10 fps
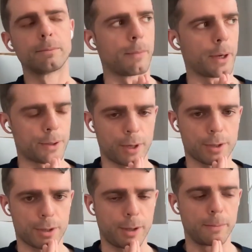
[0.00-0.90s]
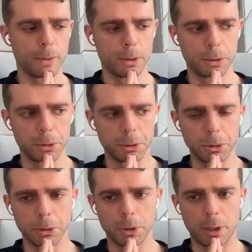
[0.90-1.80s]
Makes sense, yeah.
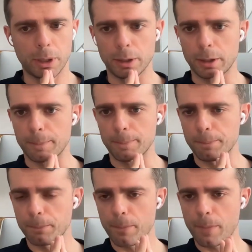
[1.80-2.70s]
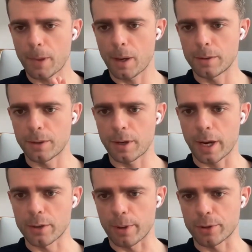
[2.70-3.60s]
And the
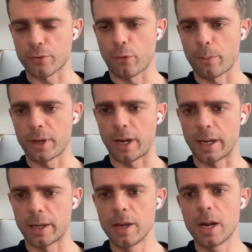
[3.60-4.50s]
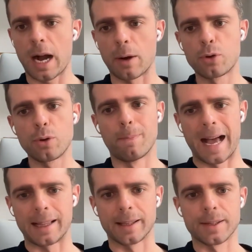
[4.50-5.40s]
next question from Mihai: how do you
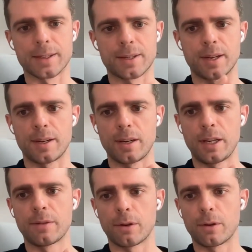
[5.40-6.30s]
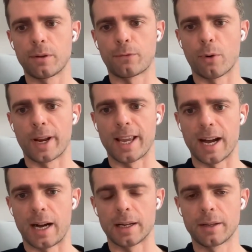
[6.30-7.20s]
balance the need for
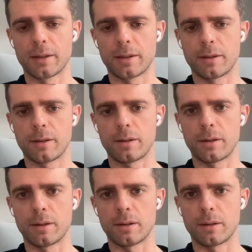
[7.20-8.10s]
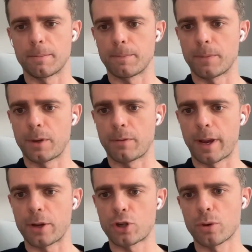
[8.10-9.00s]
AI
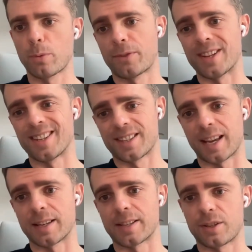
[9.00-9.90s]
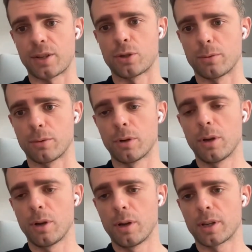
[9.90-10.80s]
innovation with the necessity to
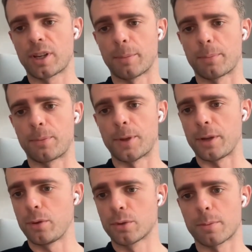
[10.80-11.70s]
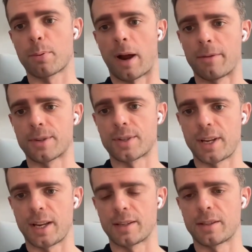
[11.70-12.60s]
keep the user
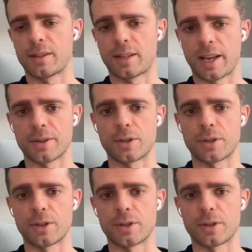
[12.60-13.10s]
privacy and data